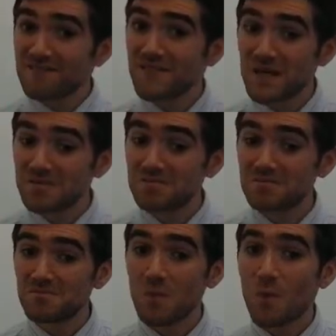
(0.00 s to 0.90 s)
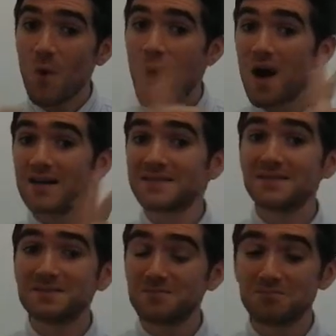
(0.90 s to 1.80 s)
it's the end of the training.
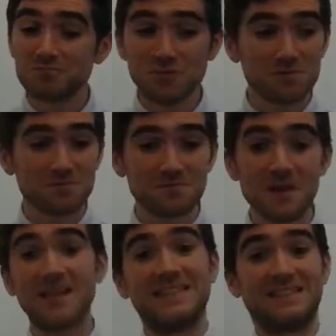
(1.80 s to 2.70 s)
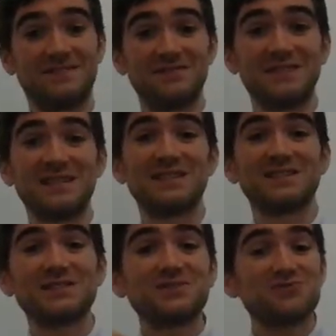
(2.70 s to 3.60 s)
And I'm pleased to say
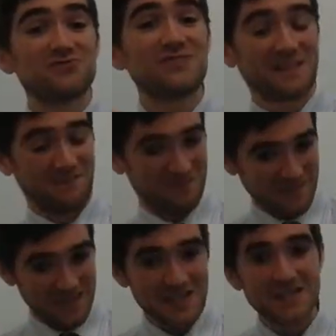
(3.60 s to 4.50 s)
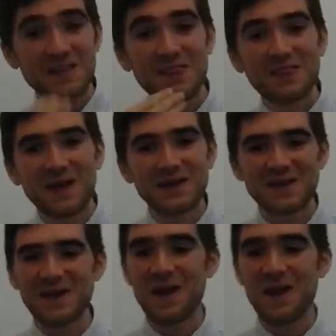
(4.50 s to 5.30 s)
that none of you fell asleep.